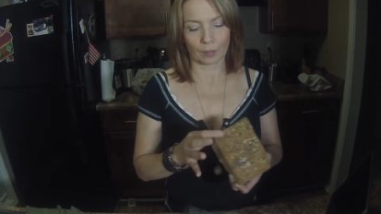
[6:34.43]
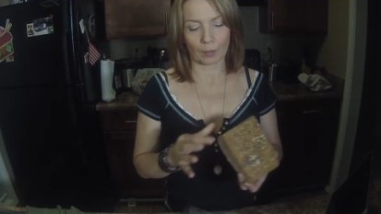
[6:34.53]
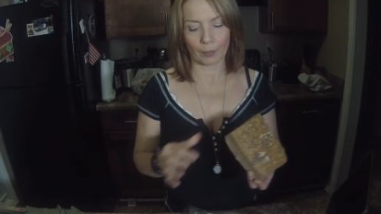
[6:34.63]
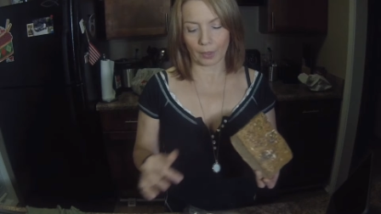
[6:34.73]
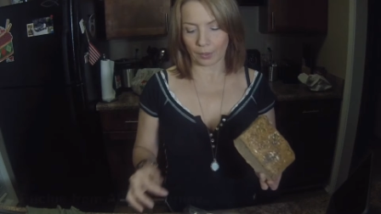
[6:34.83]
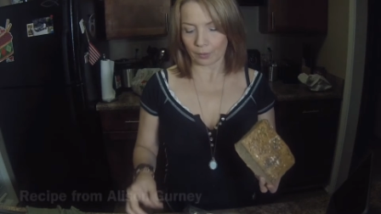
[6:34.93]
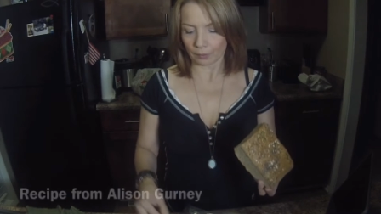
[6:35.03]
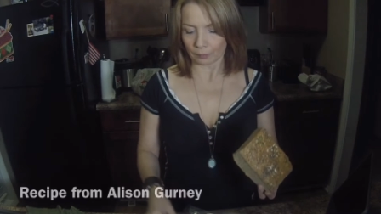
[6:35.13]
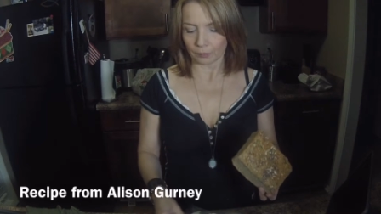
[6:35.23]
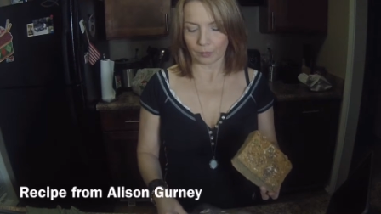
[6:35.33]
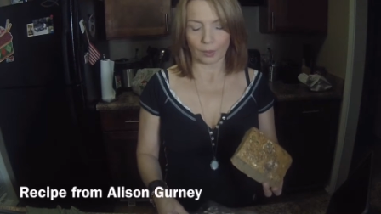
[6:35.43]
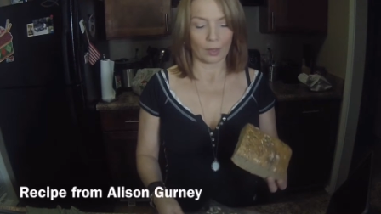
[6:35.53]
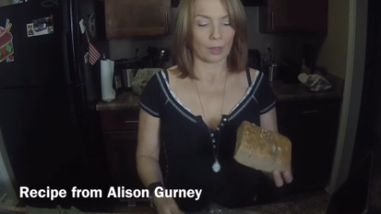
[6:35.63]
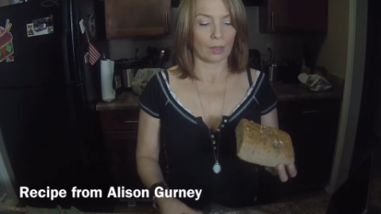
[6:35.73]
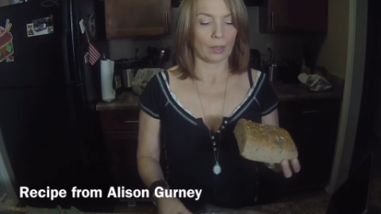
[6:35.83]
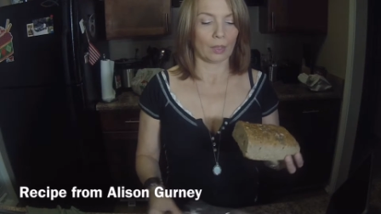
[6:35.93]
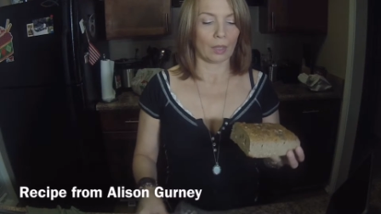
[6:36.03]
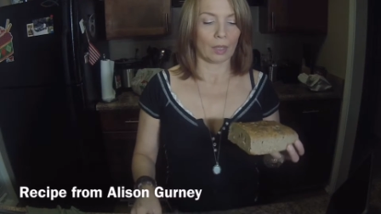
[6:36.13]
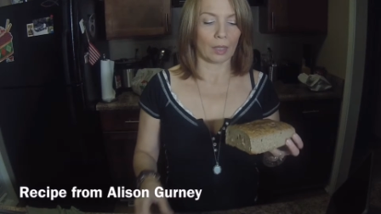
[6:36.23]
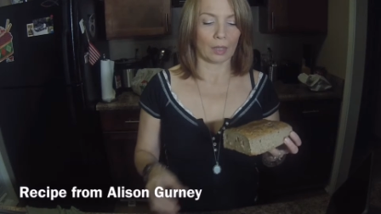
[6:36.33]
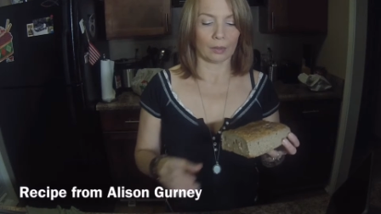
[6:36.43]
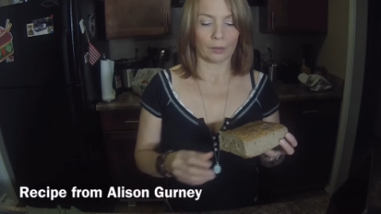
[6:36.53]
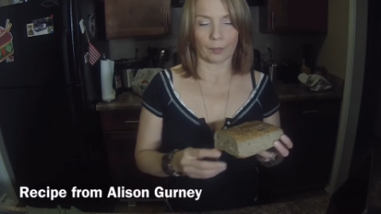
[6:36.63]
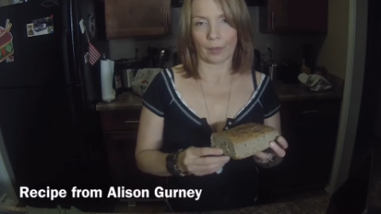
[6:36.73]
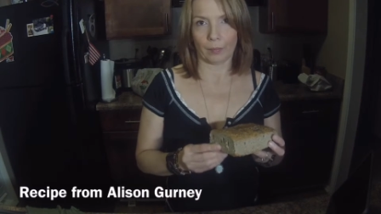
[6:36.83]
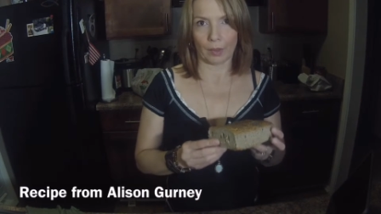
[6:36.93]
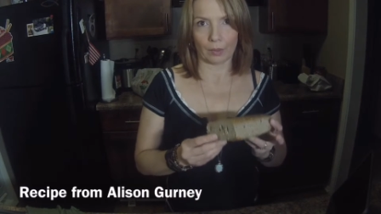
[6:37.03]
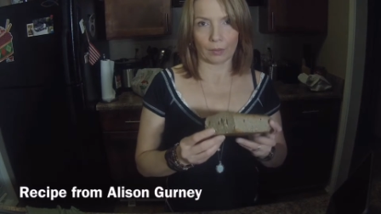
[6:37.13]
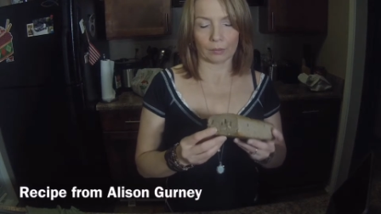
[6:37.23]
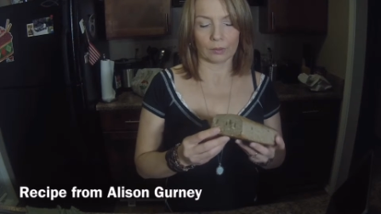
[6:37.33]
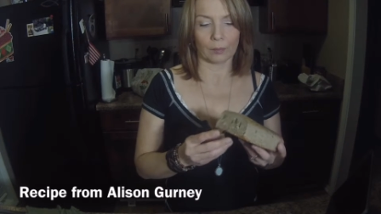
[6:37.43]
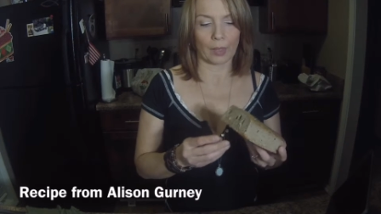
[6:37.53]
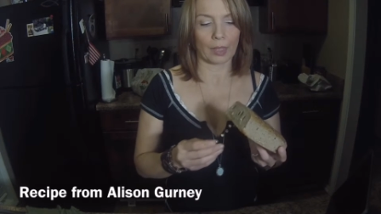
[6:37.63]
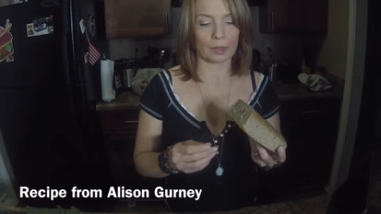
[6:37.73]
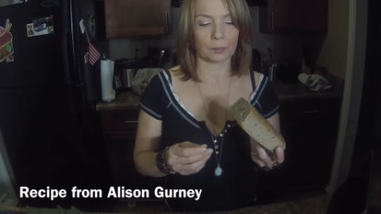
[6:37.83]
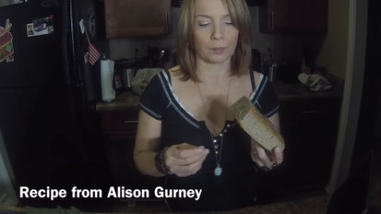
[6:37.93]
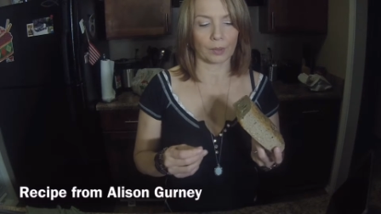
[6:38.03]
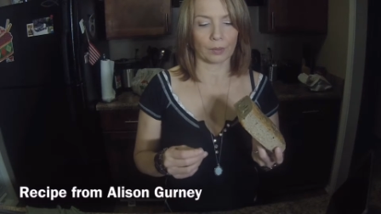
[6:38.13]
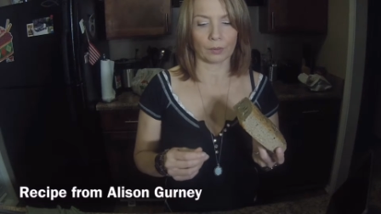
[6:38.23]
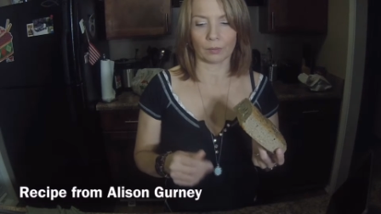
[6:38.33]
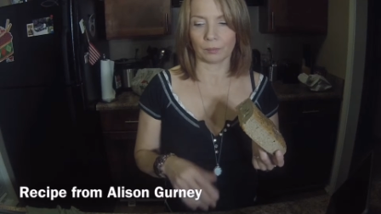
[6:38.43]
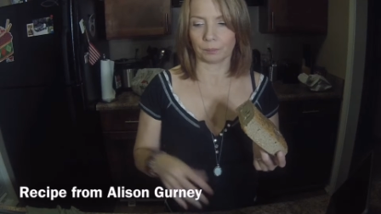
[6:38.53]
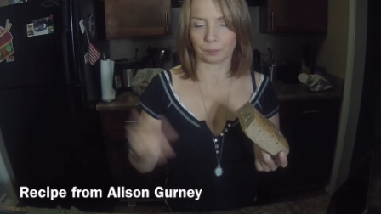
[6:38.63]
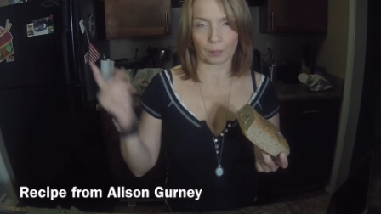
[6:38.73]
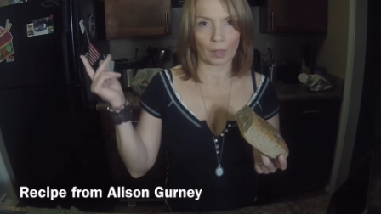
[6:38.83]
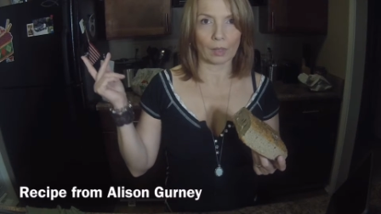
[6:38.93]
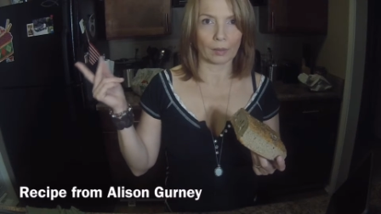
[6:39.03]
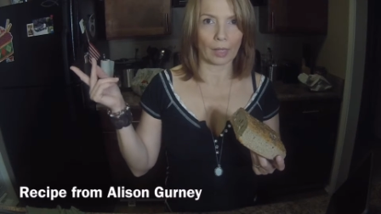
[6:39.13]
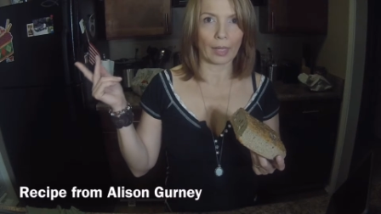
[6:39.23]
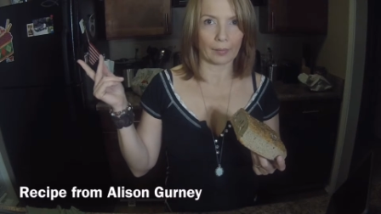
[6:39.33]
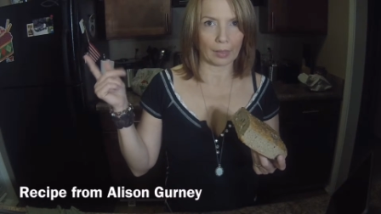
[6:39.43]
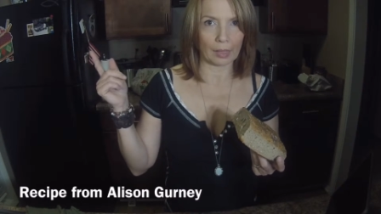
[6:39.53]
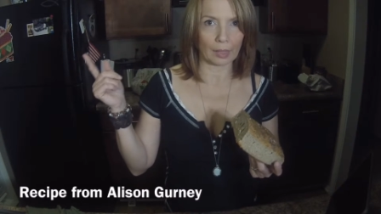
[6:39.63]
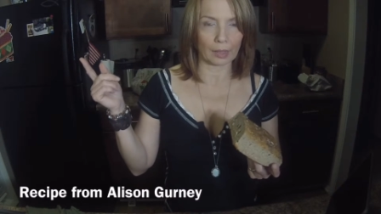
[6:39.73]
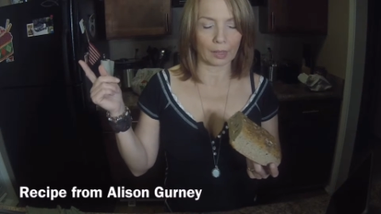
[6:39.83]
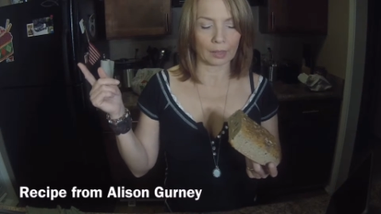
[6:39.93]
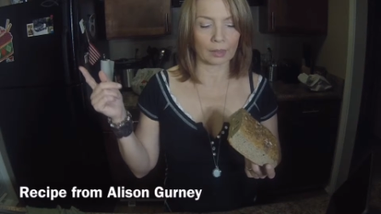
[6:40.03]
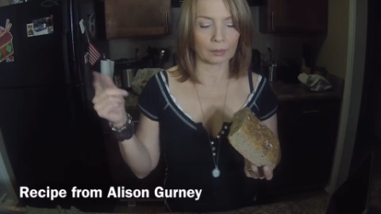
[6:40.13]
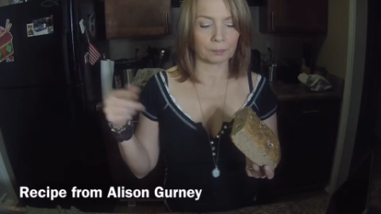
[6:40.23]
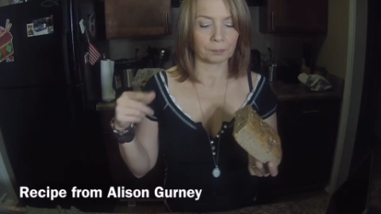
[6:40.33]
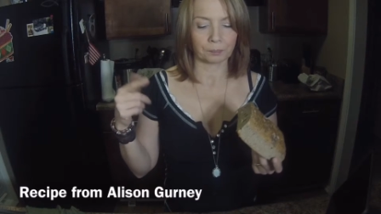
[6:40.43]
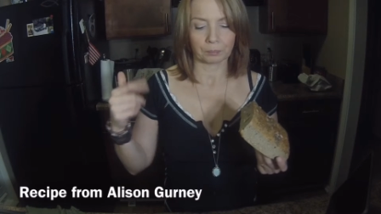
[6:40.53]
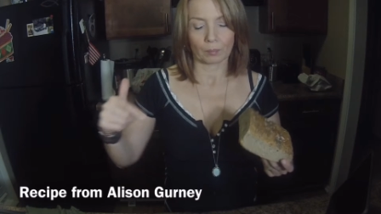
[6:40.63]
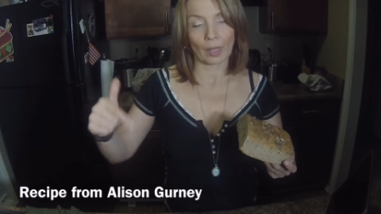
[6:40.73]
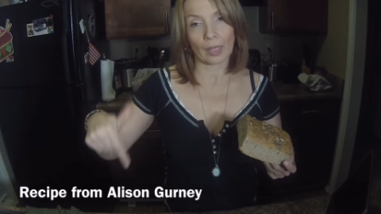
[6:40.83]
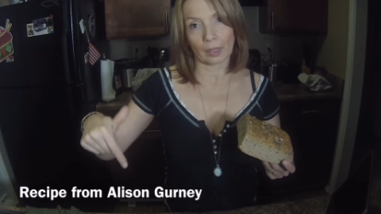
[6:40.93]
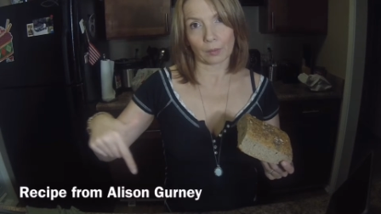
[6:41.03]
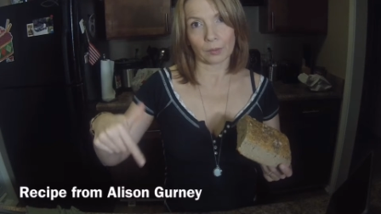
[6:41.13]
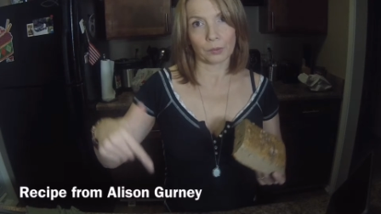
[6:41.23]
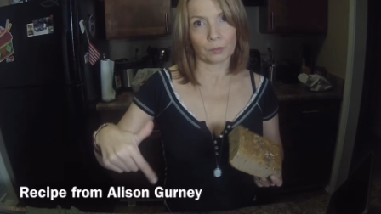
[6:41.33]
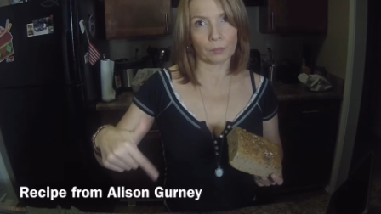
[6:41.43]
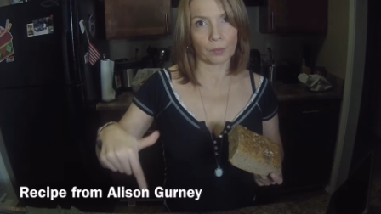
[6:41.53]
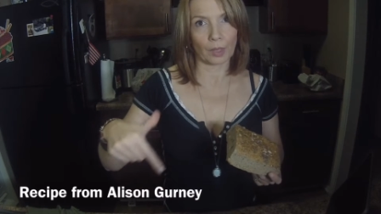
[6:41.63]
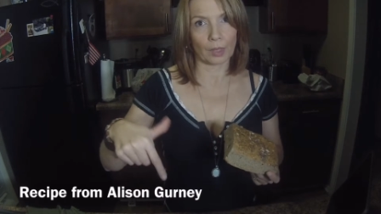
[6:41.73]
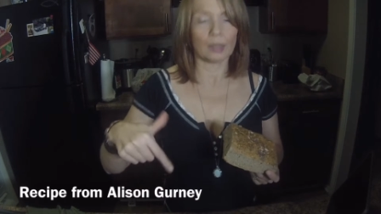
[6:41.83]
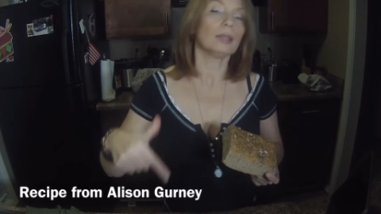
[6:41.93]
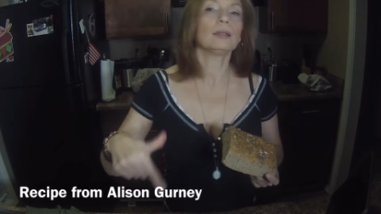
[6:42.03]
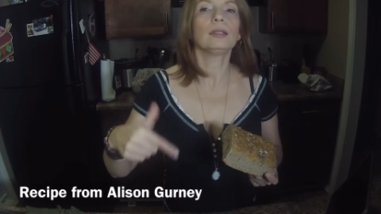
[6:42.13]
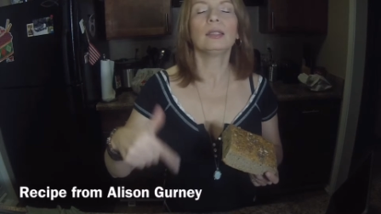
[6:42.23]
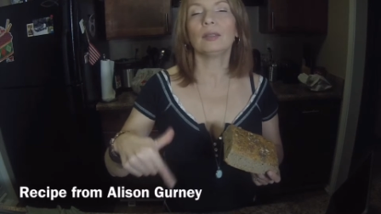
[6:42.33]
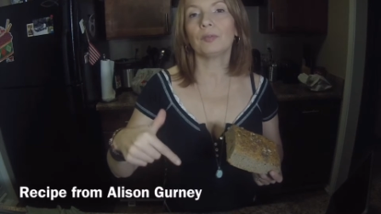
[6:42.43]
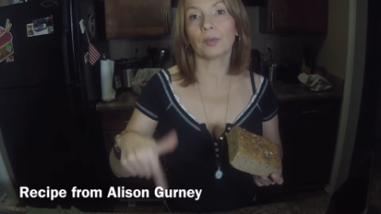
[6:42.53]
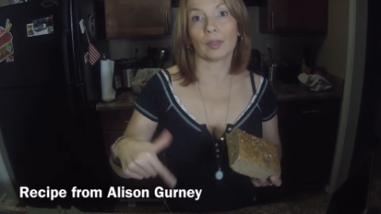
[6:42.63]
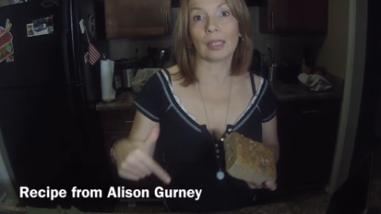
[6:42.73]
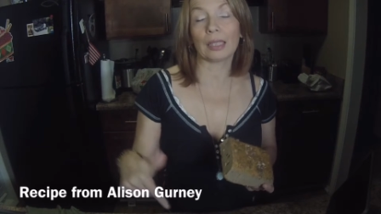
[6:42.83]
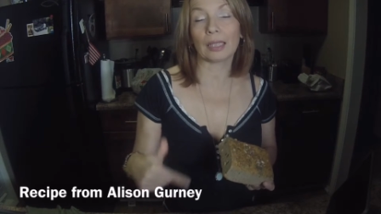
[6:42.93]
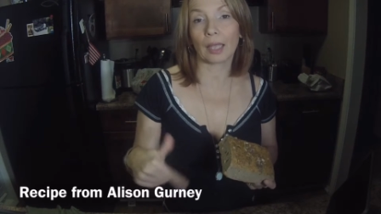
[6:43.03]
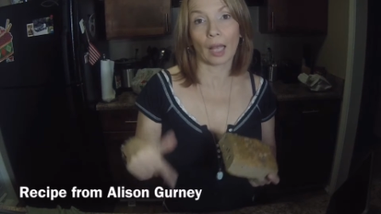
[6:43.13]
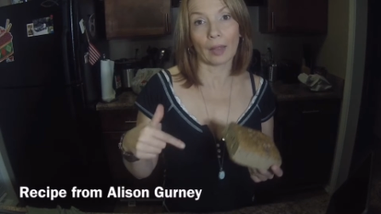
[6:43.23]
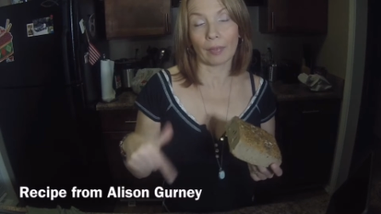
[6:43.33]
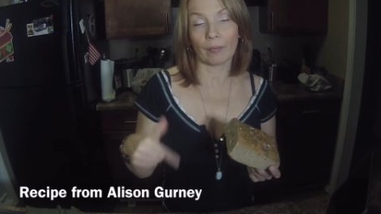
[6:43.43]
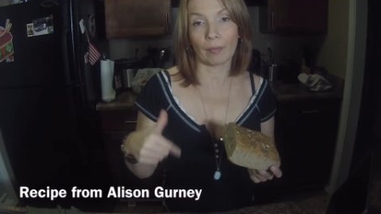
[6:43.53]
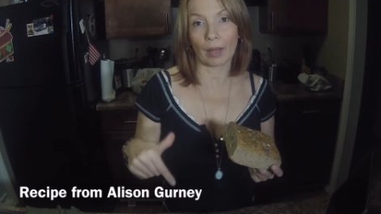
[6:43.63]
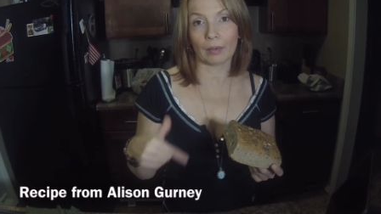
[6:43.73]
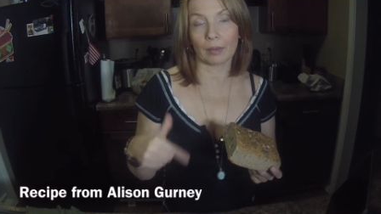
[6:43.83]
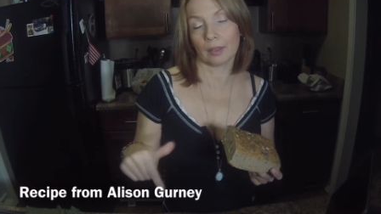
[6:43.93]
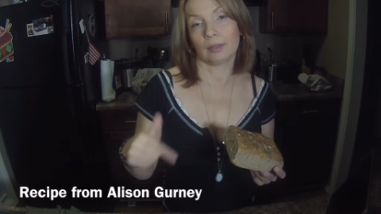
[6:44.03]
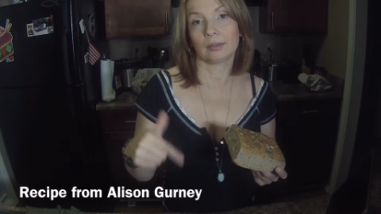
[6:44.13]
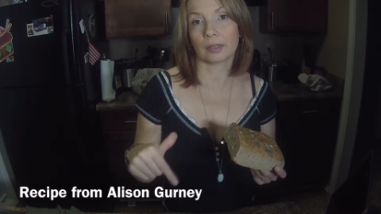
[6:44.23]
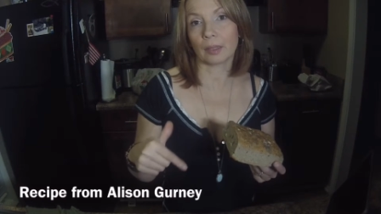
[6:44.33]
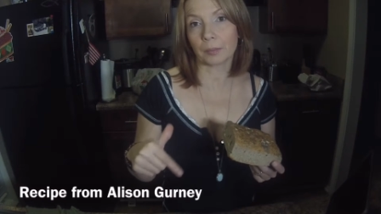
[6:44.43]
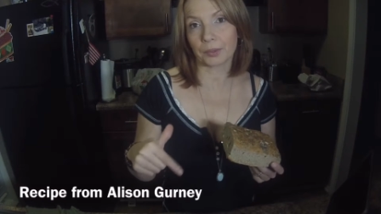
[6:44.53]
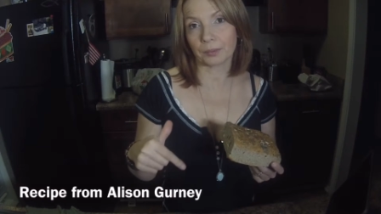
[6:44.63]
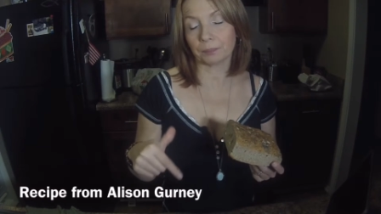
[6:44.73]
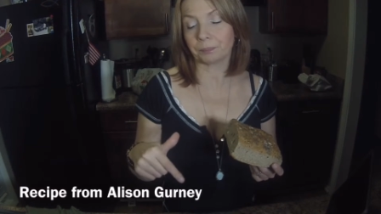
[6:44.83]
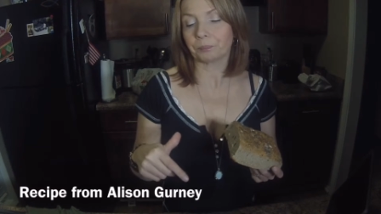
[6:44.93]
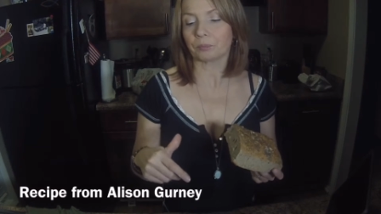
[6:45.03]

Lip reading: video, not my video, somebody else's video. I have the link here, and I'm going to leave you the link at the bottom of the description,